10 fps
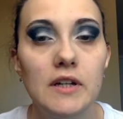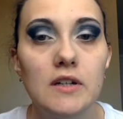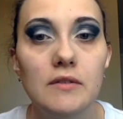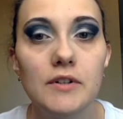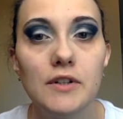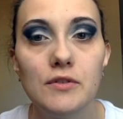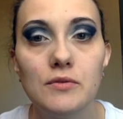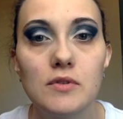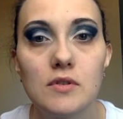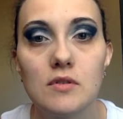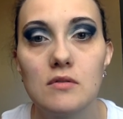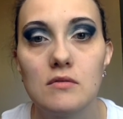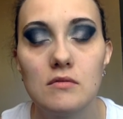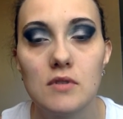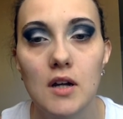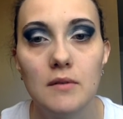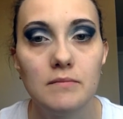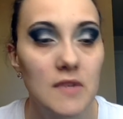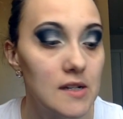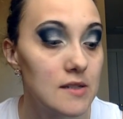I never use
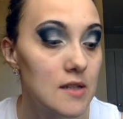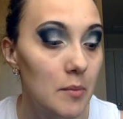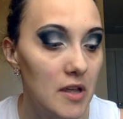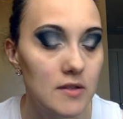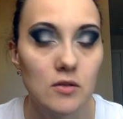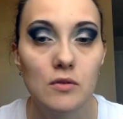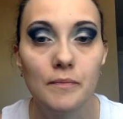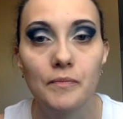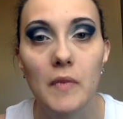a pencil.